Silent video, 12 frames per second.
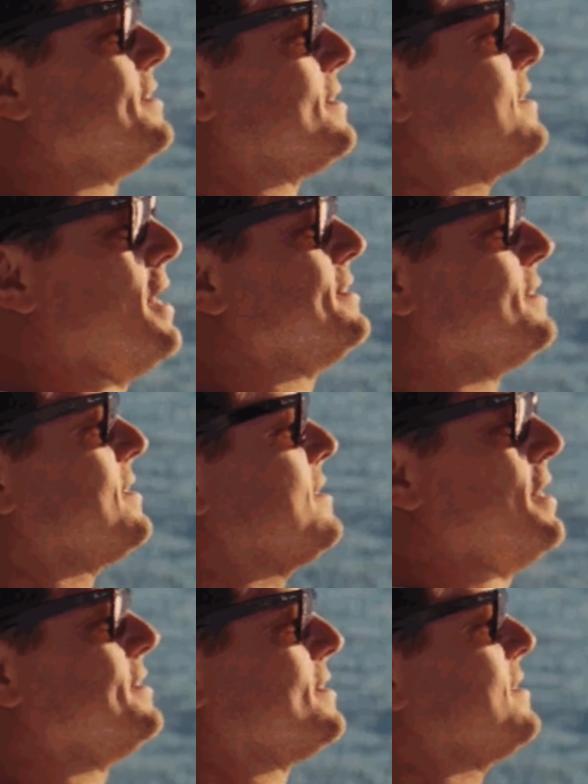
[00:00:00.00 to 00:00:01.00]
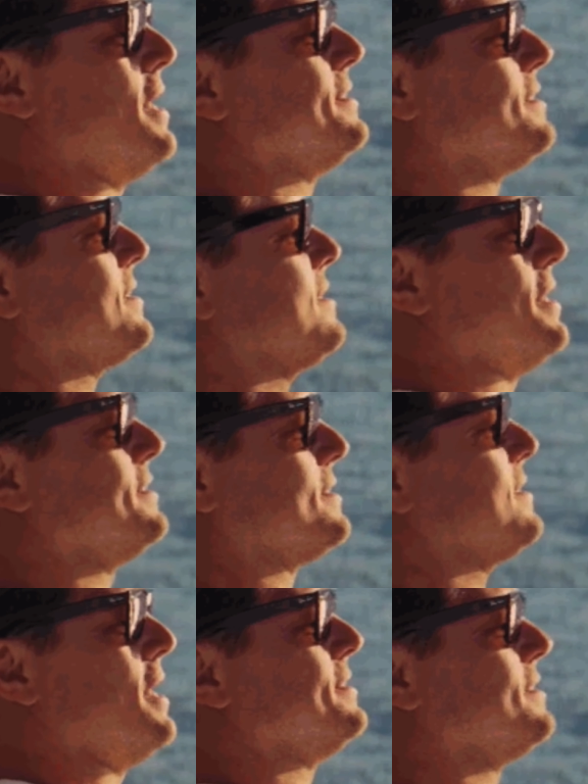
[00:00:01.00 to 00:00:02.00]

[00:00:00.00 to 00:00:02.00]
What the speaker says: to spend thousands of dollars either.